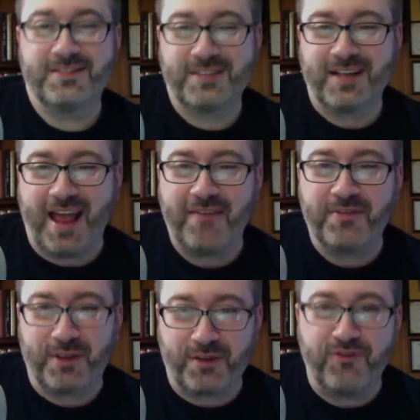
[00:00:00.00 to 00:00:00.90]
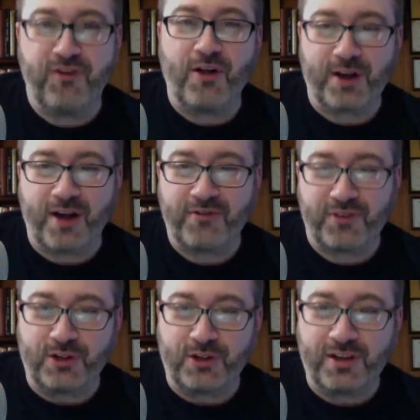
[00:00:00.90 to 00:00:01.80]
gonna have you like falling off a
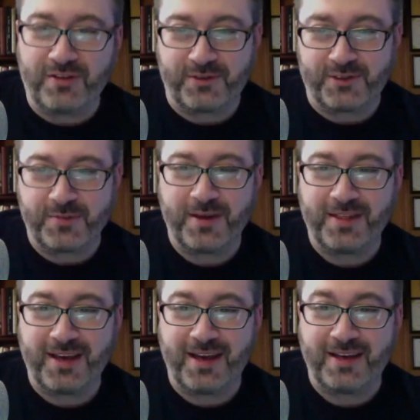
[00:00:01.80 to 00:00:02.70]
cliff or something like that.